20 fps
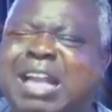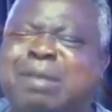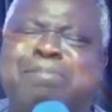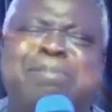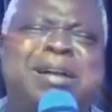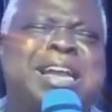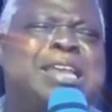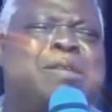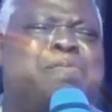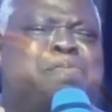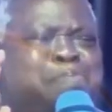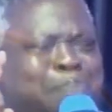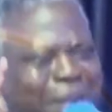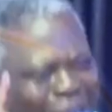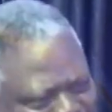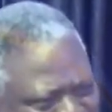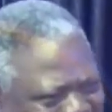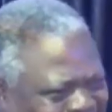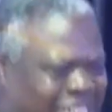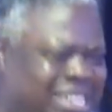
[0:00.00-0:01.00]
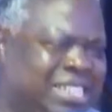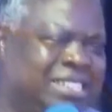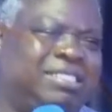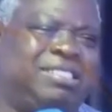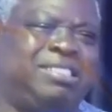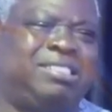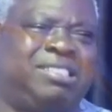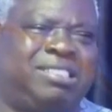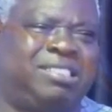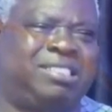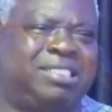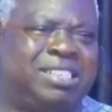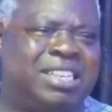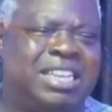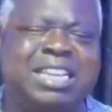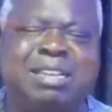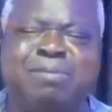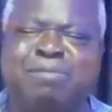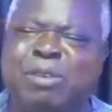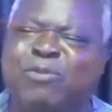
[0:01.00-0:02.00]
am I
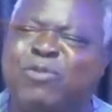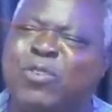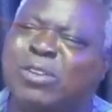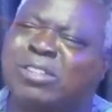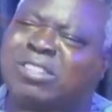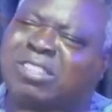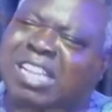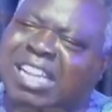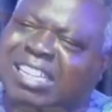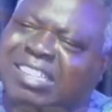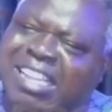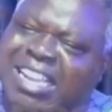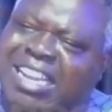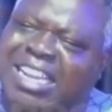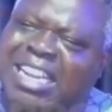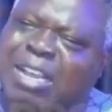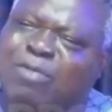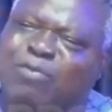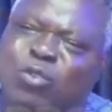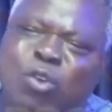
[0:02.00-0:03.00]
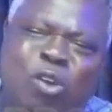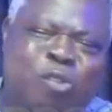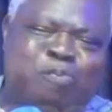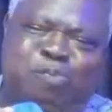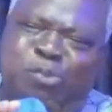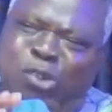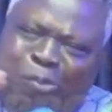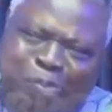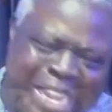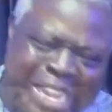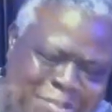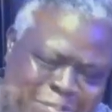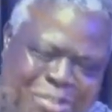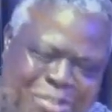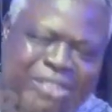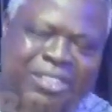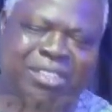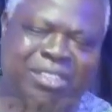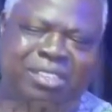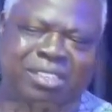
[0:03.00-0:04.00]
powerless before certain level of
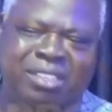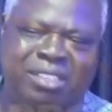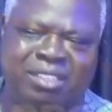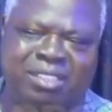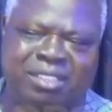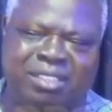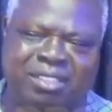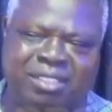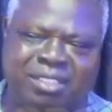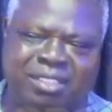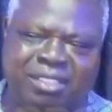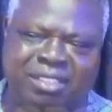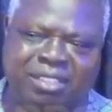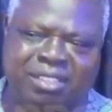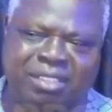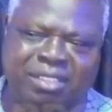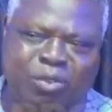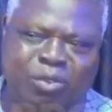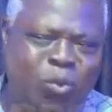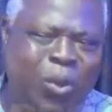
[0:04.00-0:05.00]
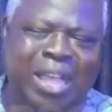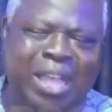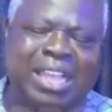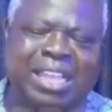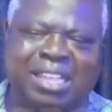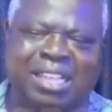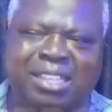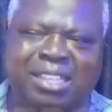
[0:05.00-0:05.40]
problems? Why?